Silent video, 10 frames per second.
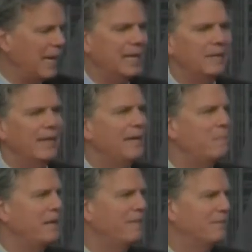And they
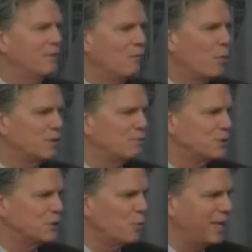had been divorced
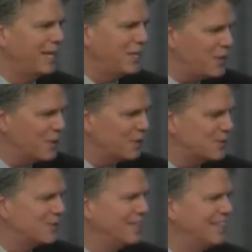for 20 years.